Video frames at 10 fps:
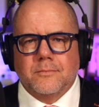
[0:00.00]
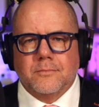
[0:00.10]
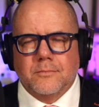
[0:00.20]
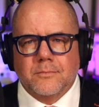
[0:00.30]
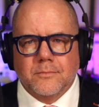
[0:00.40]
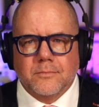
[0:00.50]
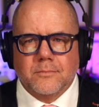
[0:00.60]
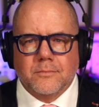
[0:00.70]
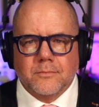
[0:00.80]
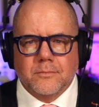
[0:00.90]

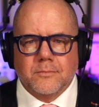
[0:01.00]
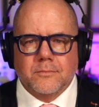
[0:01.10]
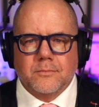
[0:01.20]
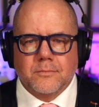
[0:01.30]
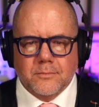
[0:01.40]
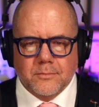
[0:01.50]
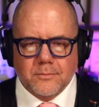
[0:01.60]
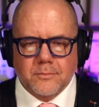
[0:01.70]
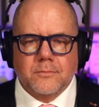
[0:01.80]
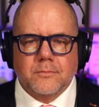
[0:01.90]

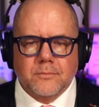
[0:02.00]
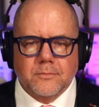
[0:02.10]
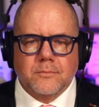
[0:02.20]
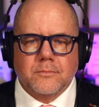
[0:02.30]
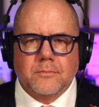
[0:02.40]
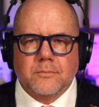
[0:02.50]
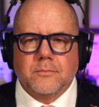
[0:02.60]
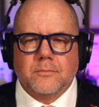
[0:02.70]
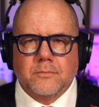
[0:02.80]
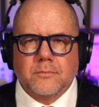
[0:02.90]

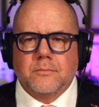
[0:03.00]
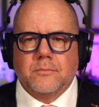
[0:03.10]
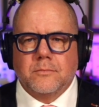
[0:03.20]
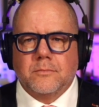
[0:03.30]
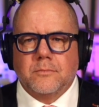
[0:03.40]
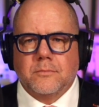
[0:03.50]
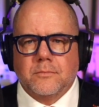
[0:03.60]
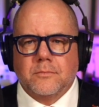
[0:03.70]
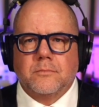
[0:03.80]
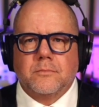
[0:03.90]

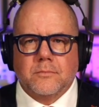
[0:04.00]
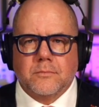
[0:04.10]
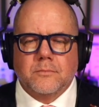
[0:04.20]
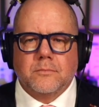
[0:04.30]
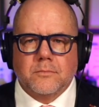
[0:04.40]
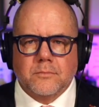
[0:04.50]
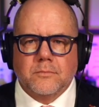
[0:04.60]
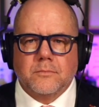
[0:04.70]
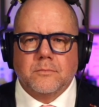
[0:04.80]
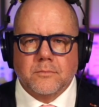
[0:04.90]

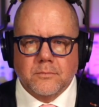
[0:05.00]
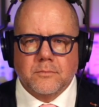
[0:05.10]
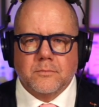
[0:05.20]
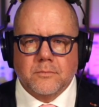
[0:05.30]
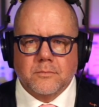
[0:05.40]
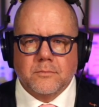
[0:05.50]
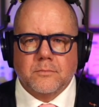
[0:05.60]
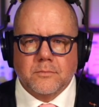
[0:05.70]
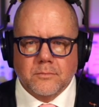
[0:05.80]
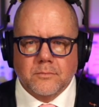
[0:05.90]

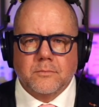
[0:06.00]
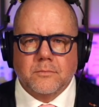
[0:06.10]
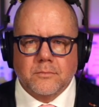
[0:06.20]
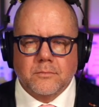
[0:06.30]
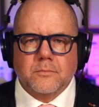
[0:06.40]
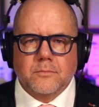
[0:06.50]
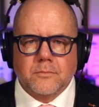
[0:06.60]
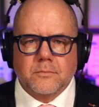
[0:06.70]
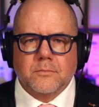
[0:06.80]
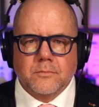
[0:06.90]
This person isn't speaking.